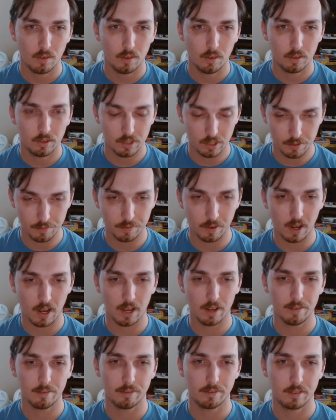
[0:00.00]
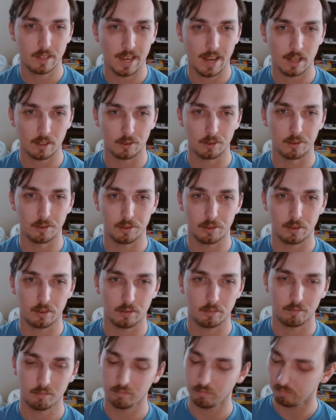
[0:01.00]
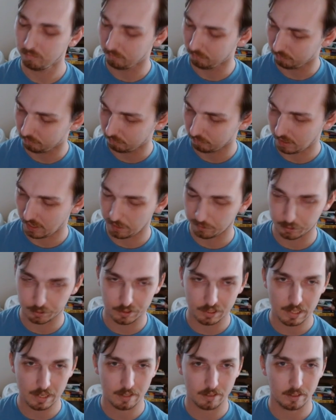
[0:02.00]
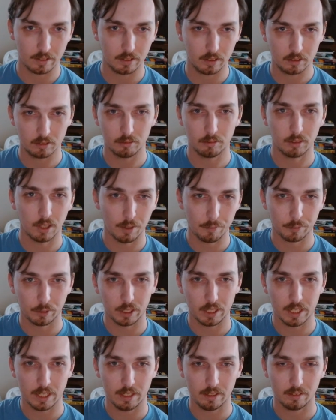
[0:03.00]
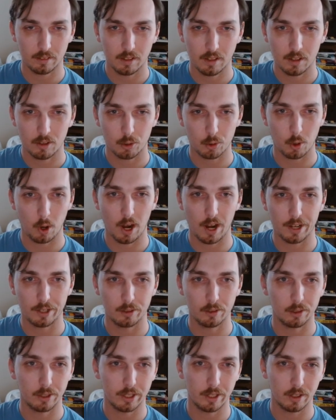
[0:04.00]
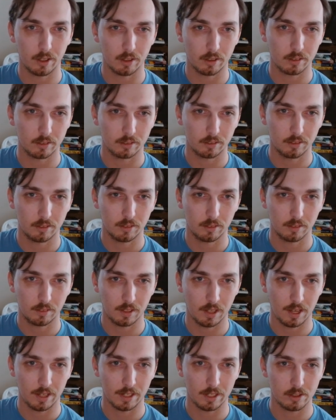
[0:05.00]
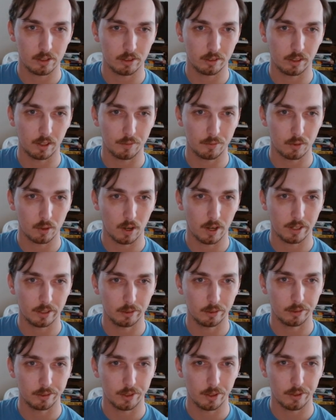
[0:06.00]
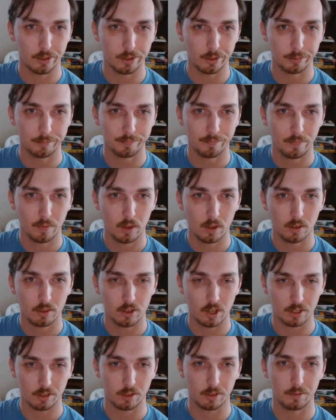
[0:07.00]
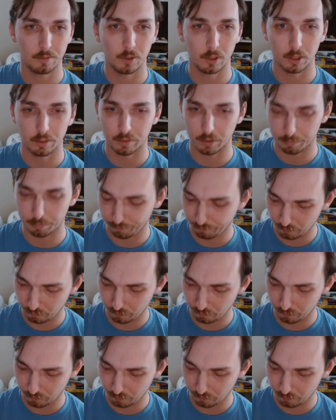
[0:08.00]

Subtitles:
D5, castles. Outstanding. Lovely triangle here. God, I just love triangles, don't you? Chess is full of them.